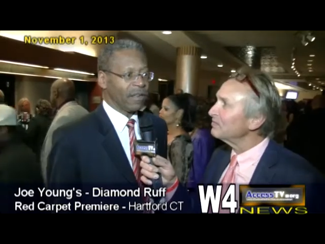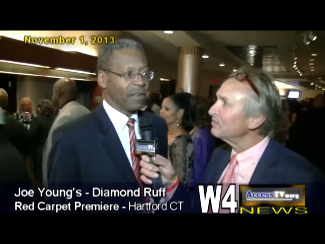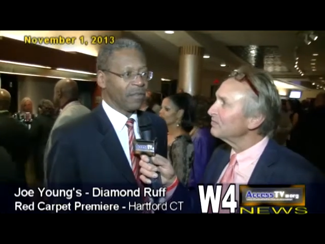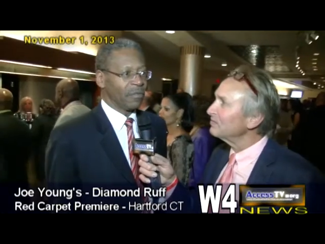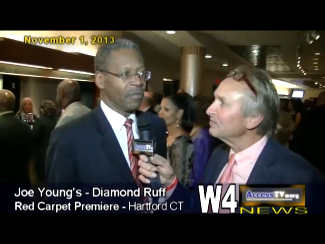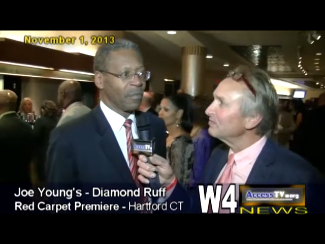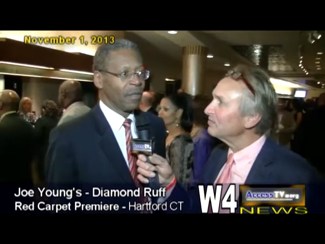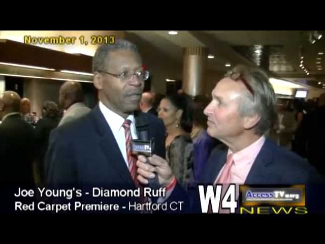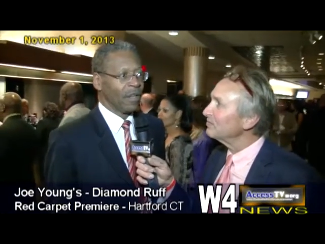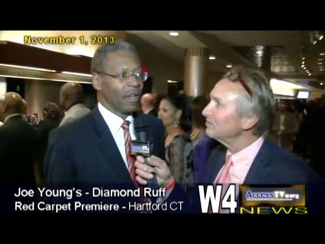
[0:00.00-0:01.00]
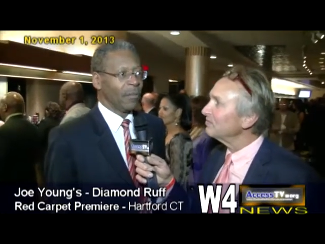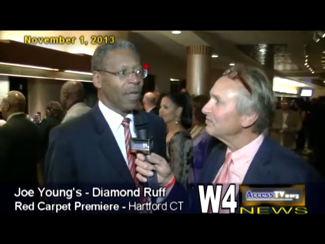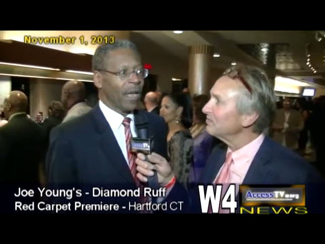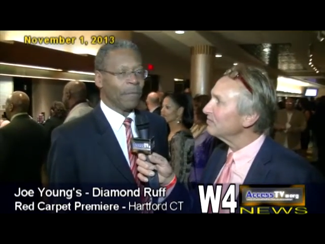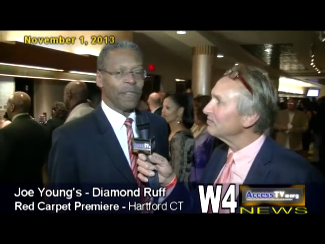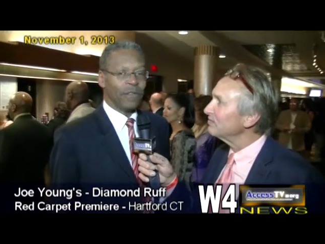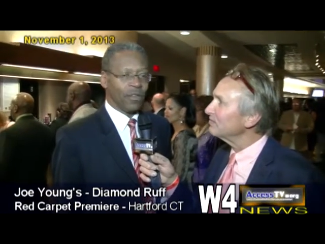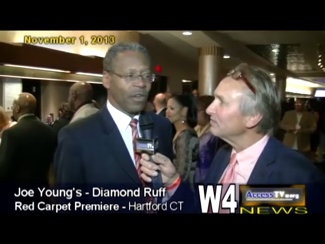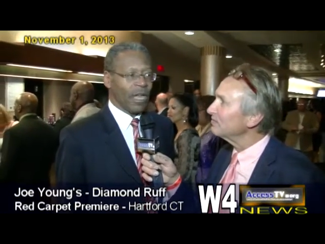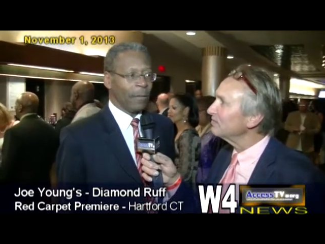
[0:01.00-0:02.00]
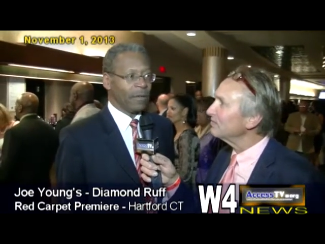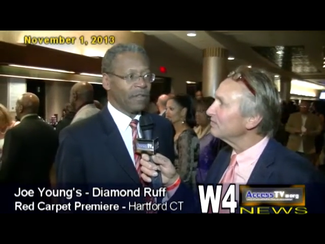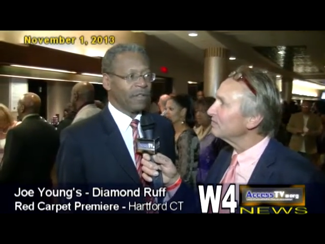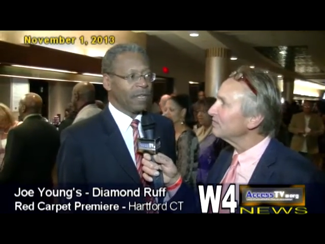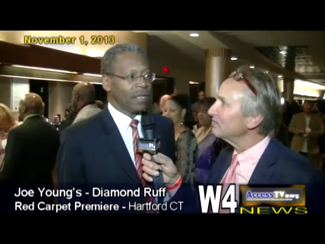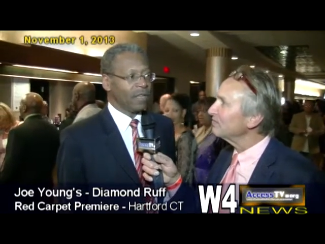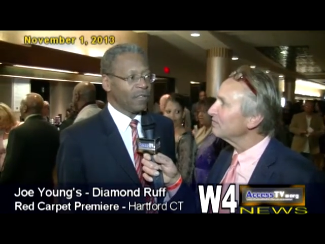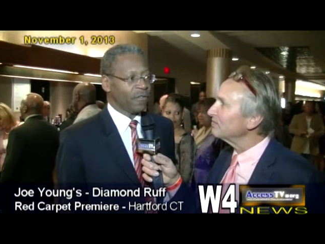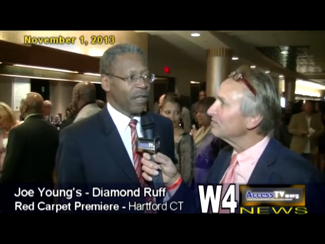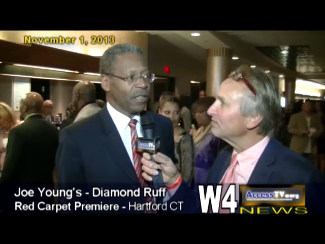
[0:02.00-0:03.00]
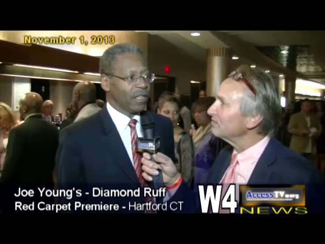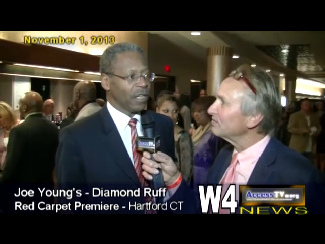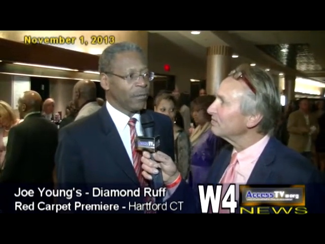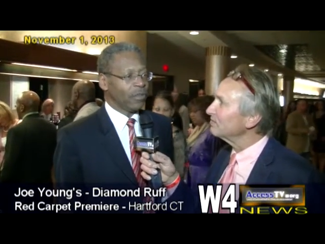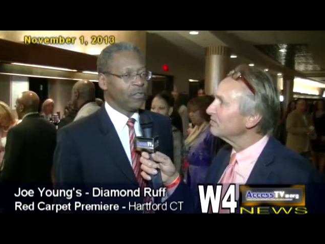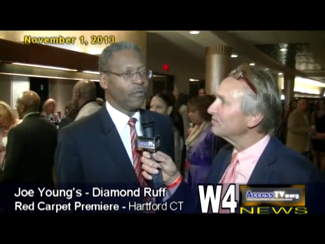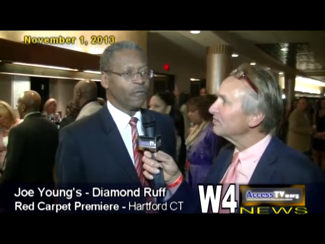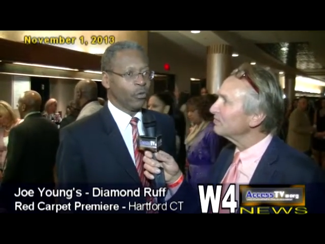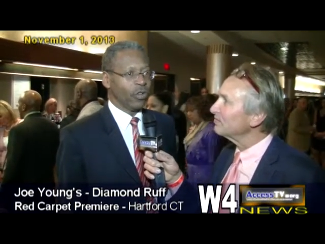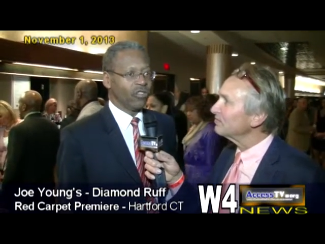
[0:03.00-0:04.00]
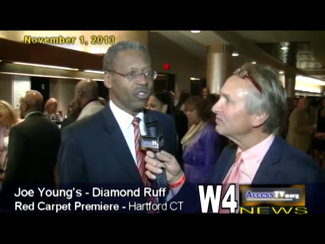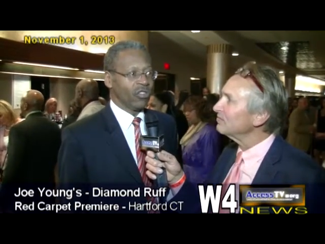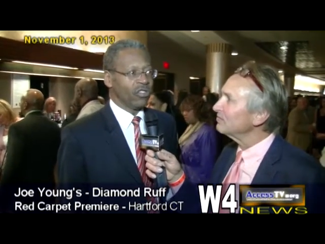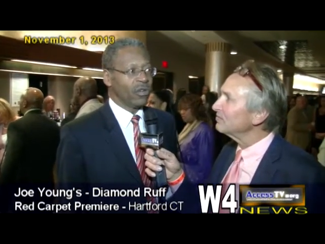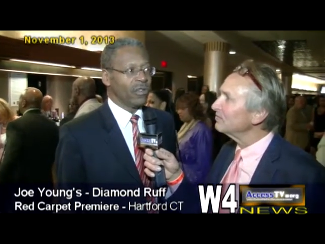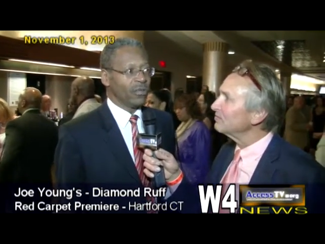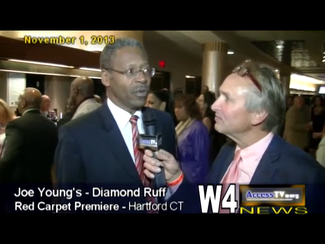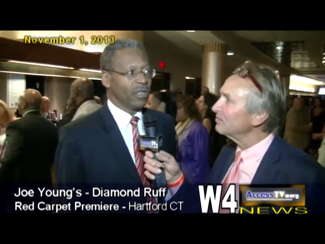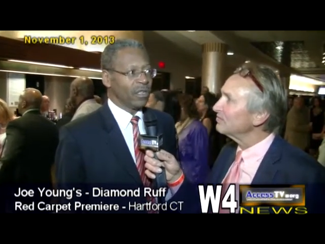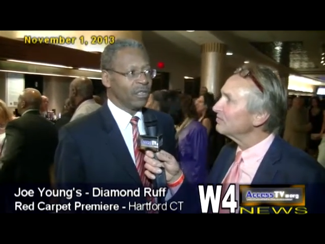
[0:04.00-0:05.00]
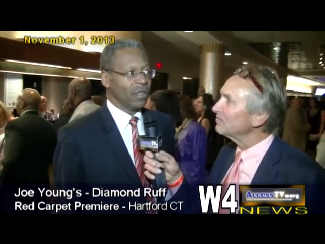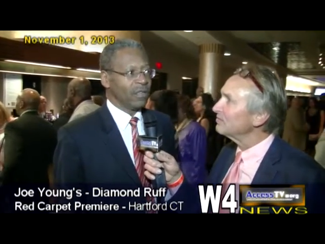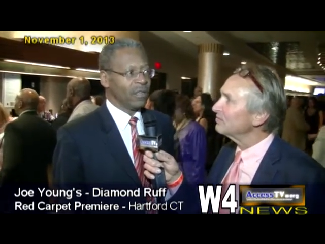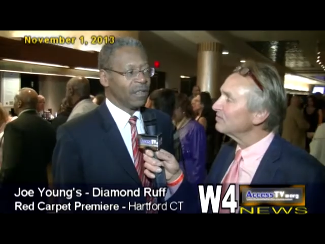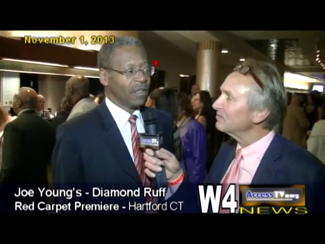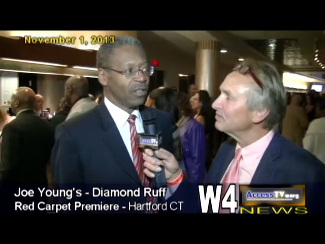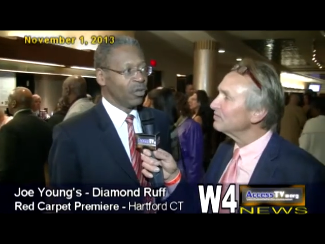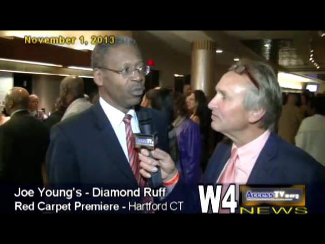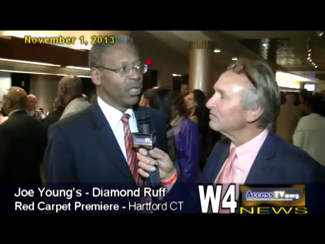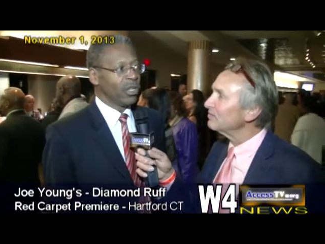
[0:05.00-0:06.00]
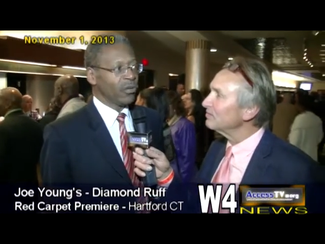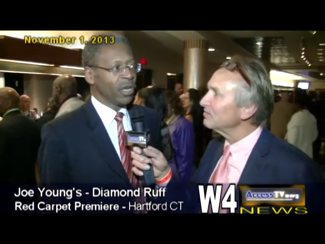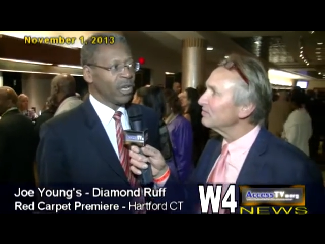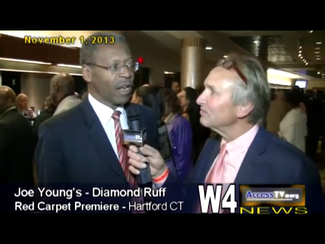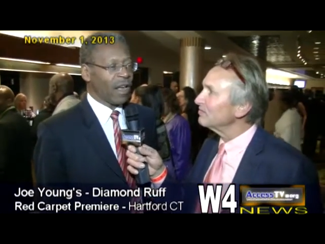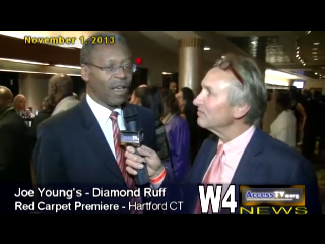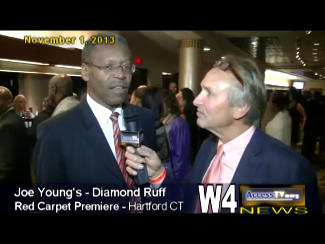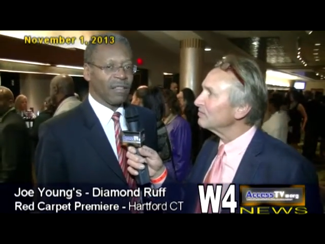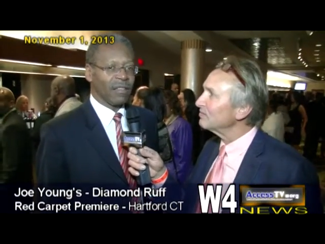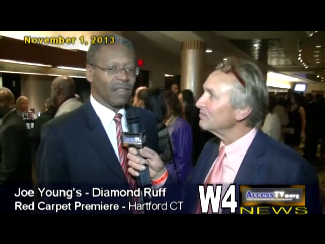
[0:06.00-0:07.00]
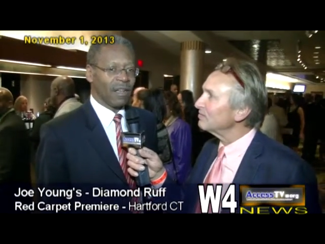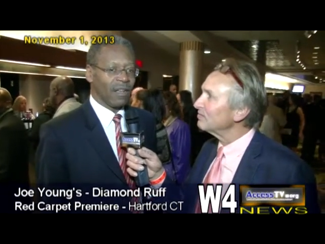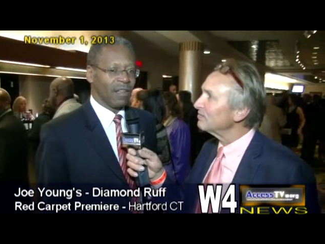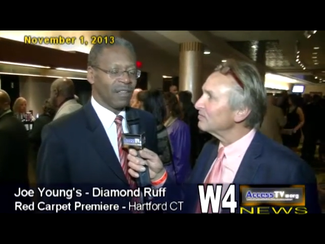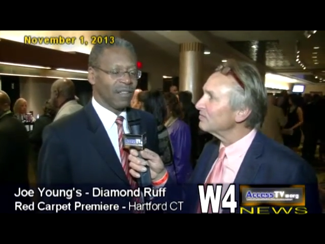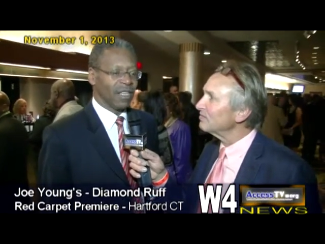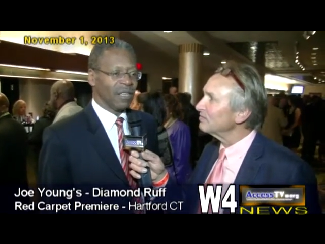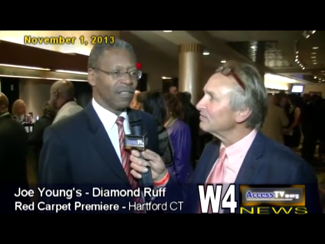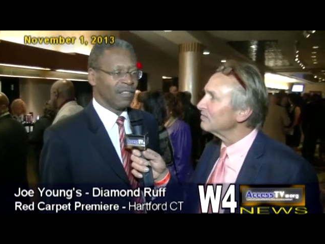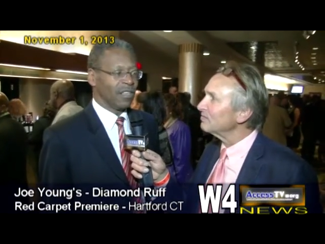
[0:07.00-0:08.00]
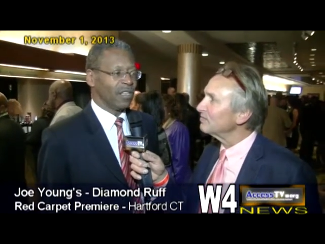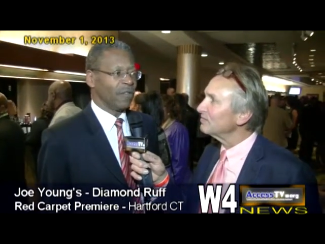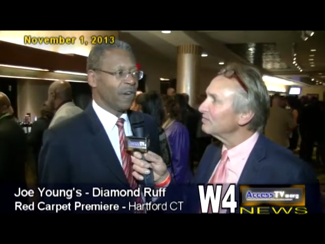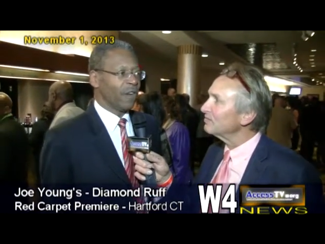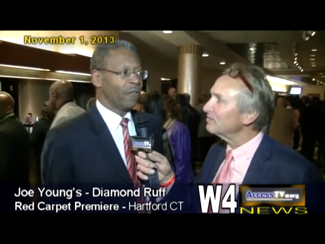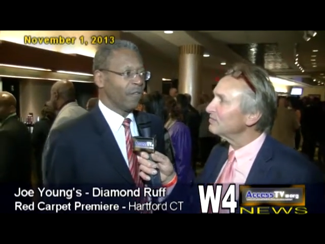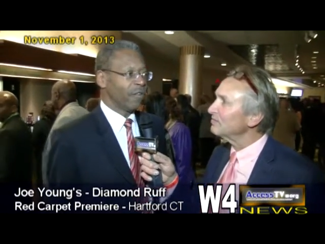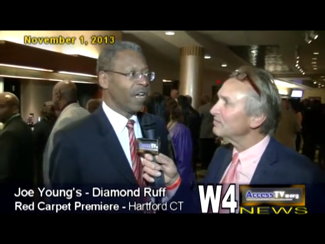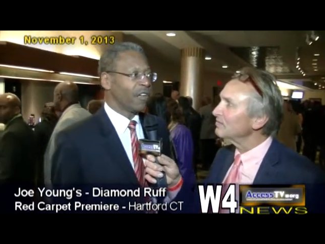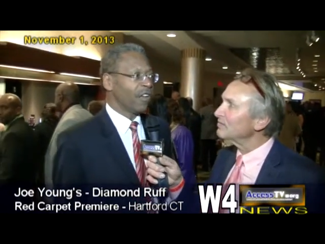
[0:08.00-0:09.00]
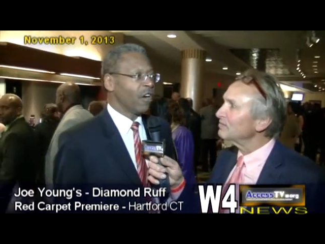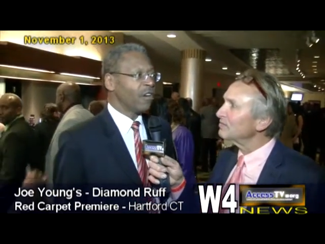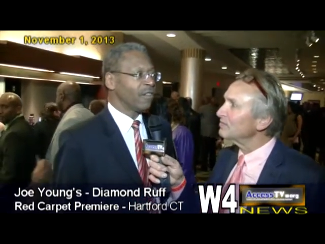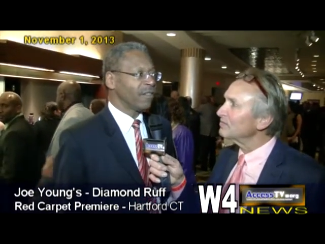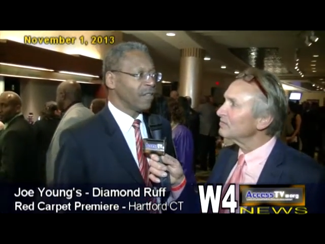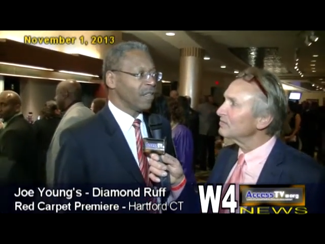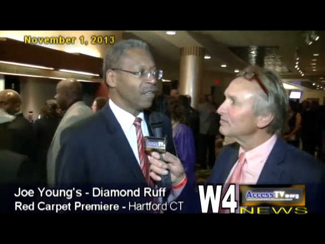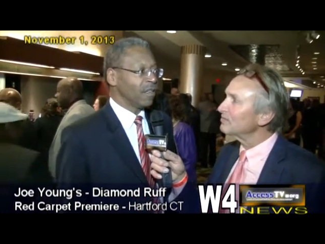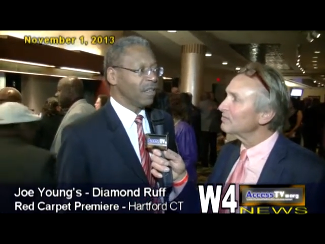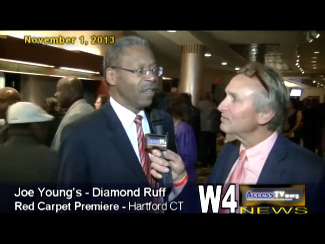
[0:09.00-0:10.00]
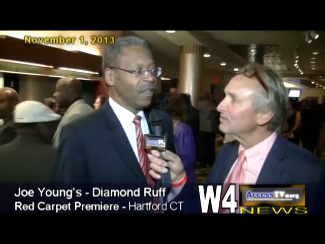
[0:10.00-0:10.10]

Speaker 1: um, I'm happy, very happy to see that it's finally coming to fruition. Joe is one of the the really great guys uh, in the city of Hartford on the art scene.